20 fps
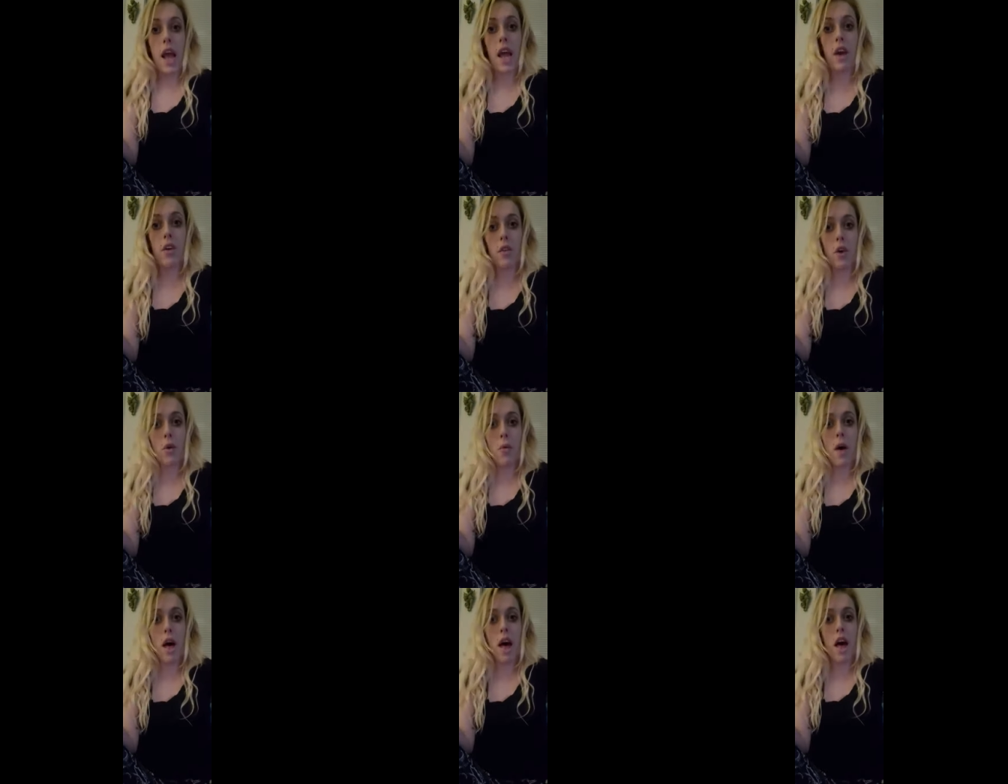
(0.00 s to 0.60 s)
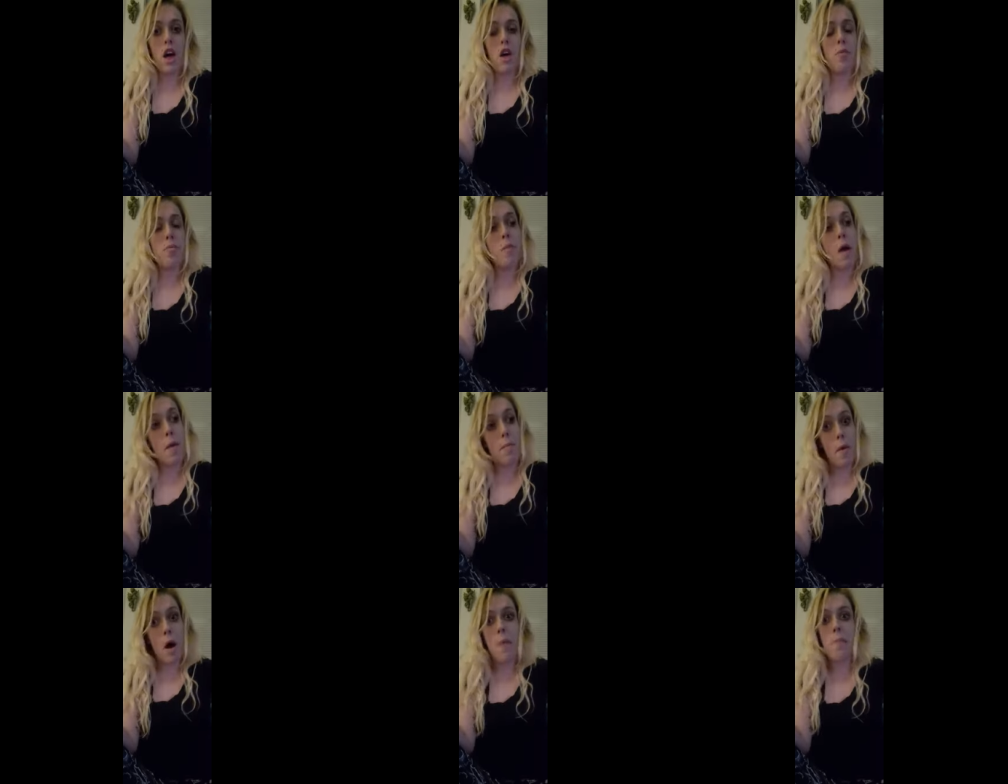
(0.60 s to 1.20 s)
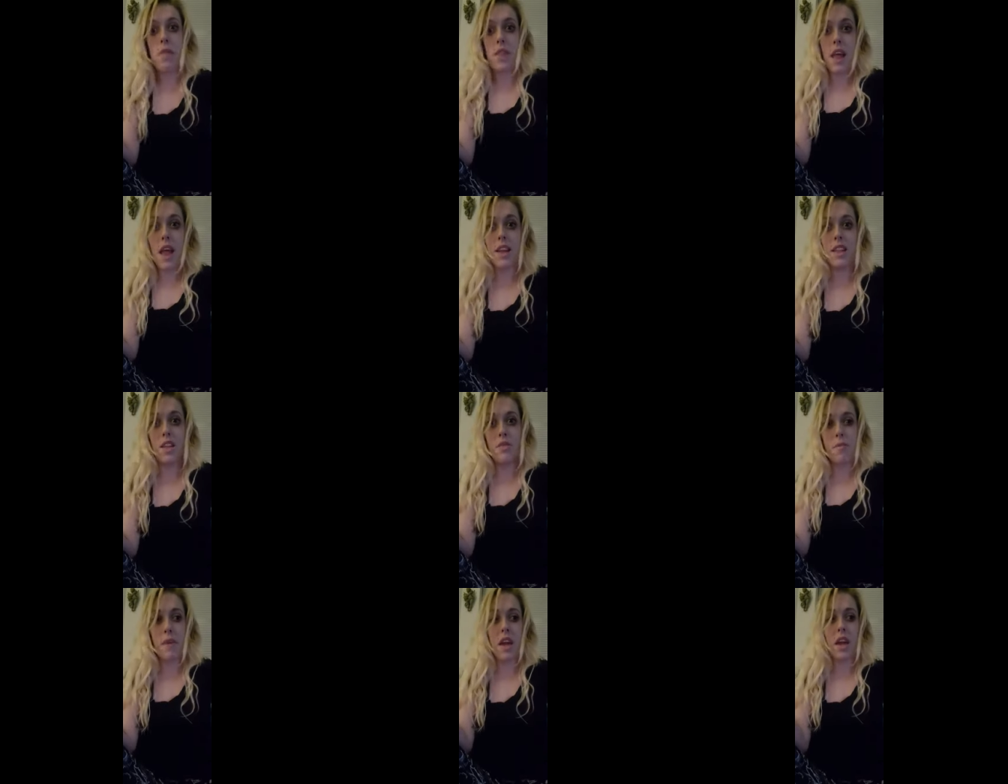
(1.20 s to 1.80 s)
I grew up, my mom said
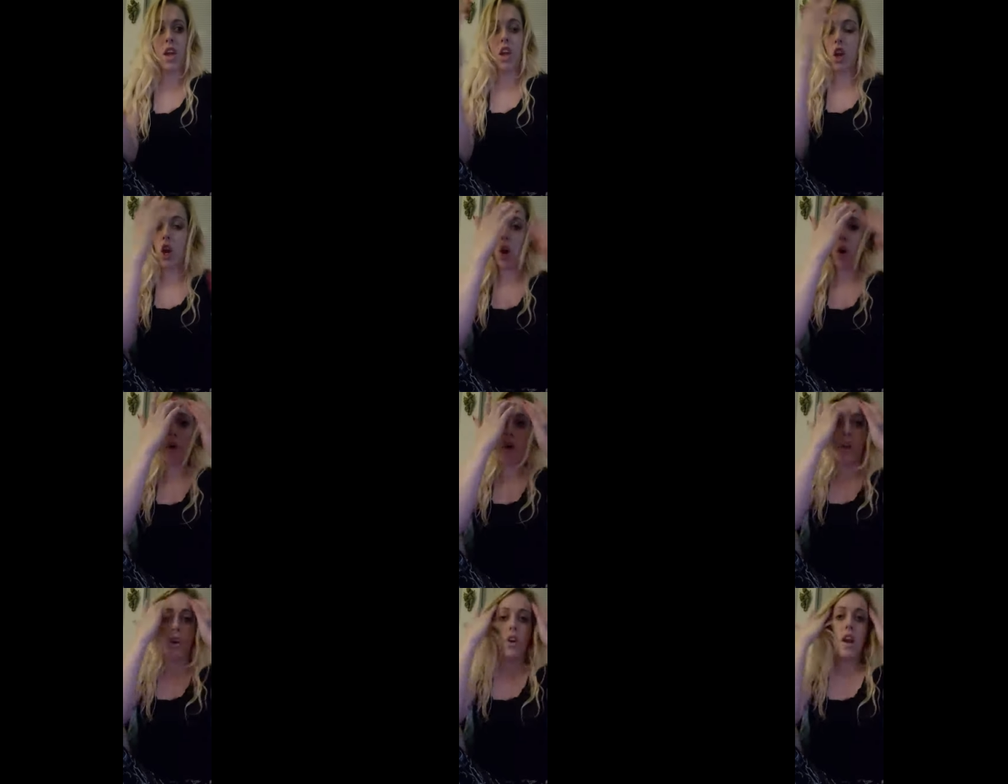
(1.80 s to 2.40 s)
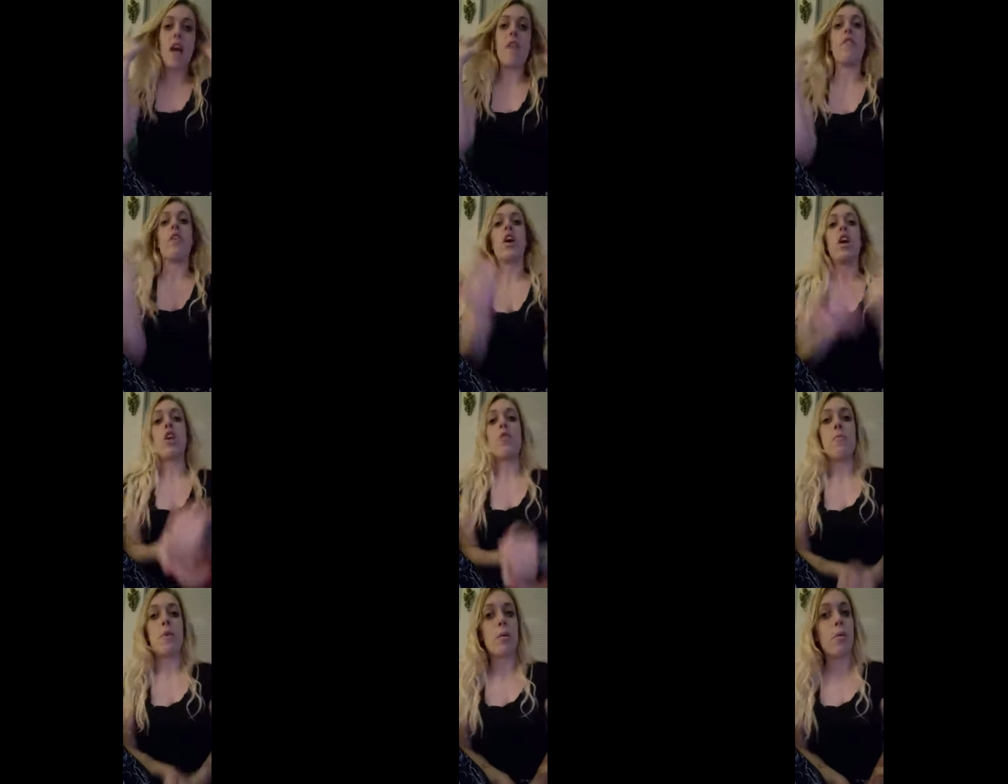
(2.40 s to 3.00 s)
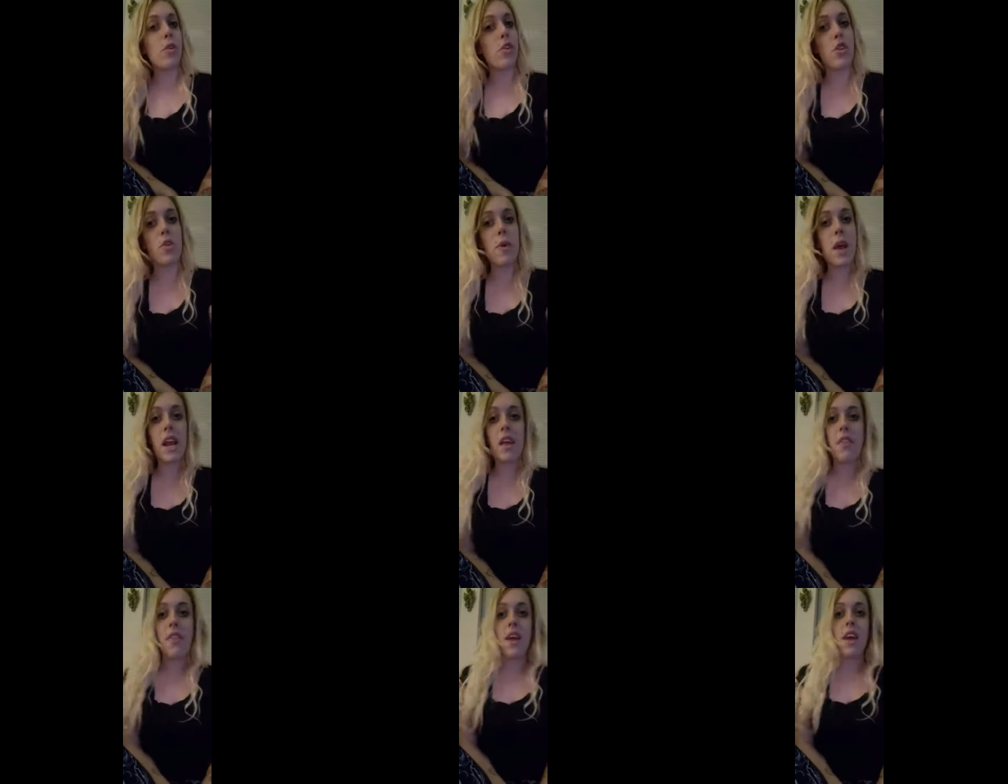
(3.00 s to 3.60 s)
to me, you know, you're never going to be able to do
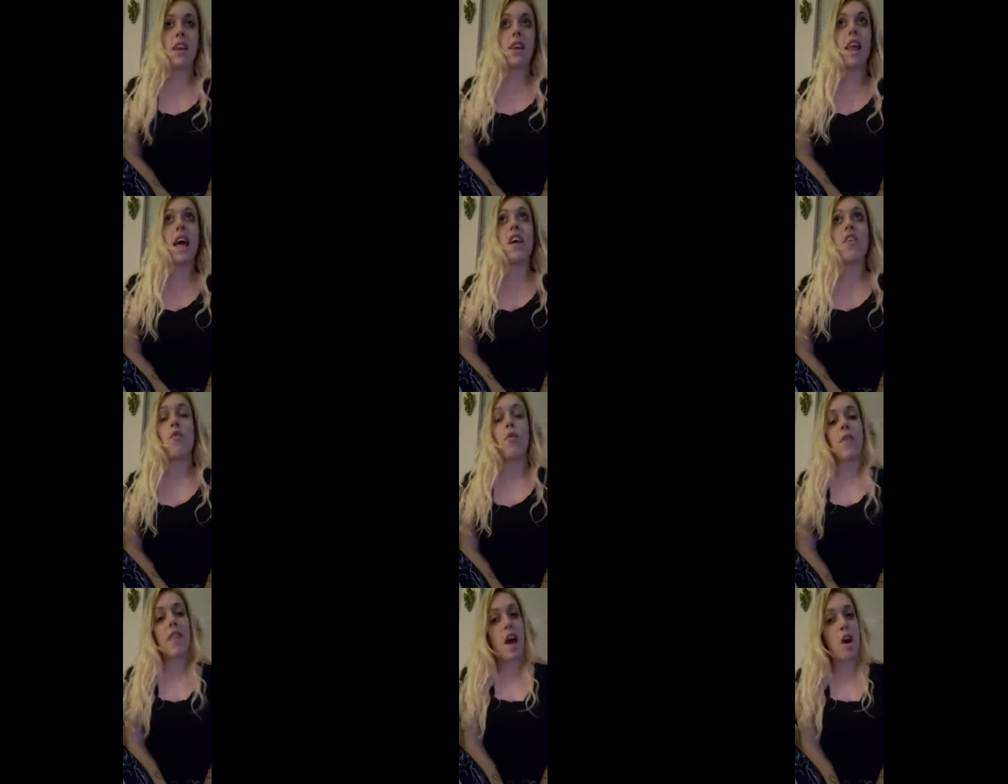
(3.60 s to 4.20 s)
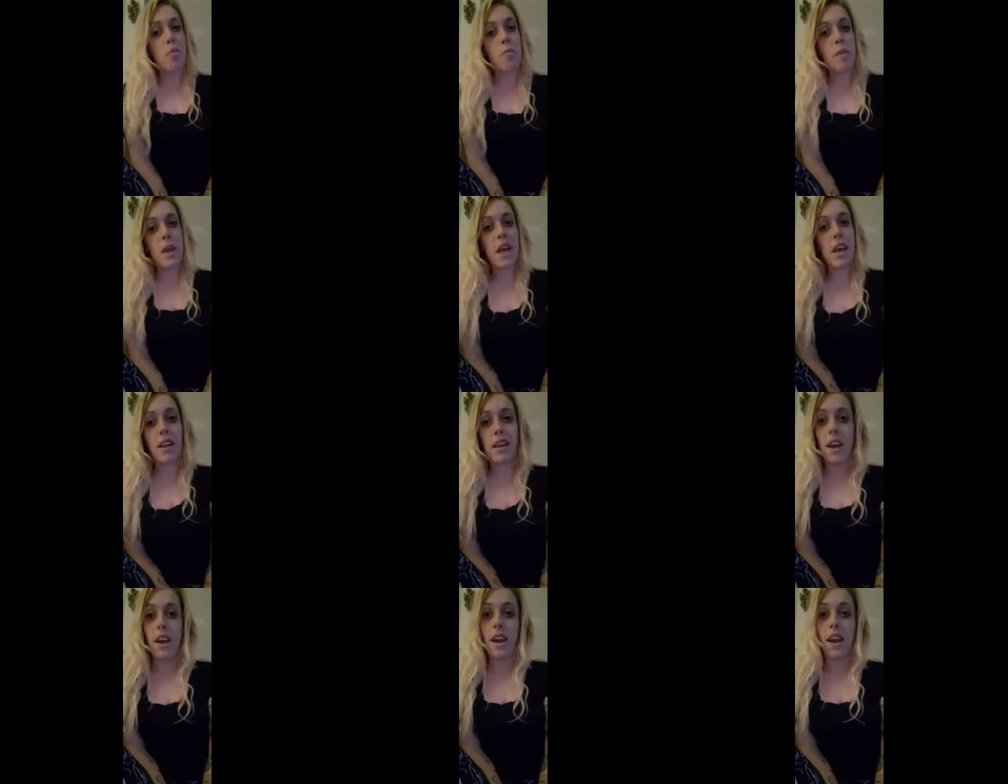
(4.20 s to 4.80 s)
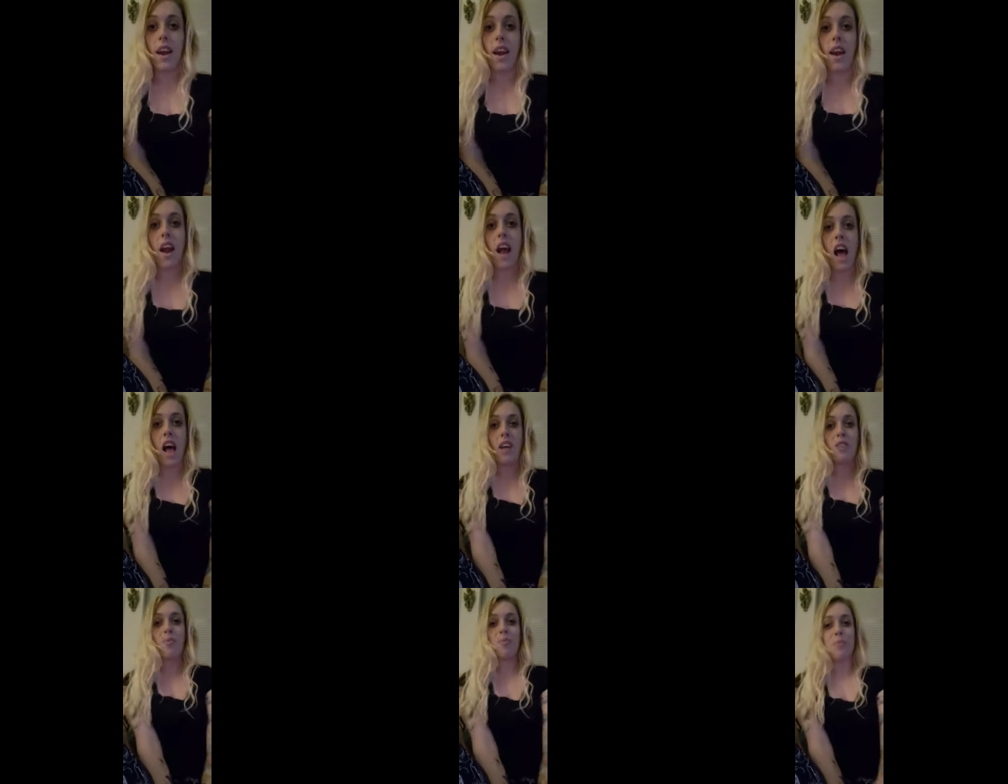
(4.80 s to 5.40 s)
anything in life without me, da da
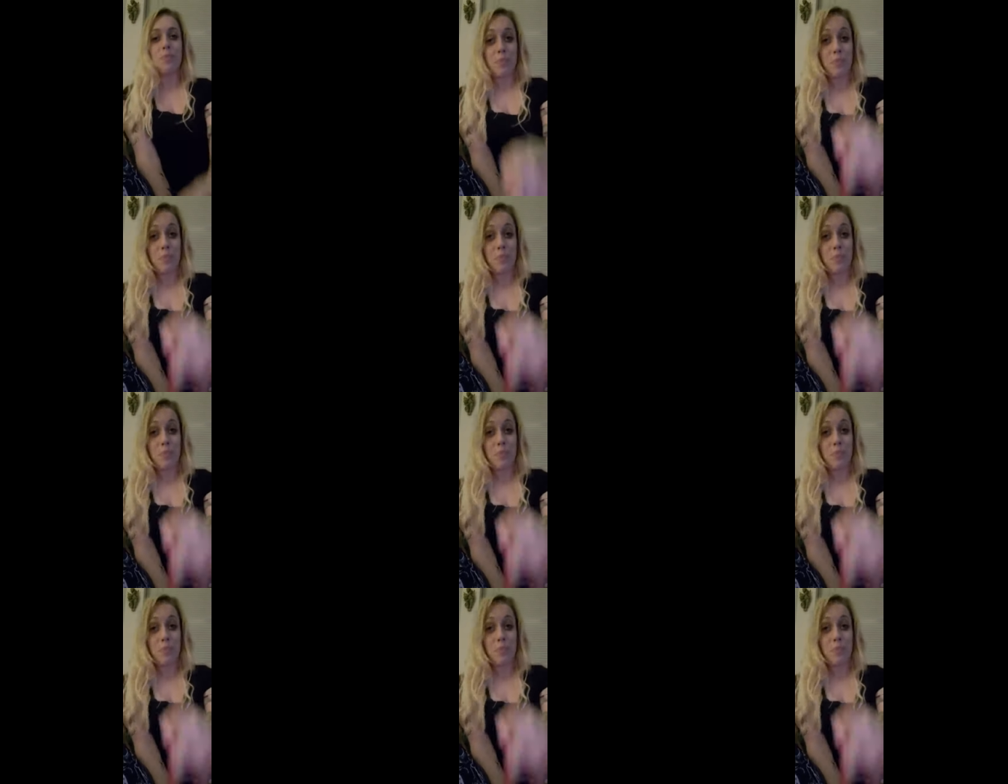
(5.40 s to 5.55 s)
da da.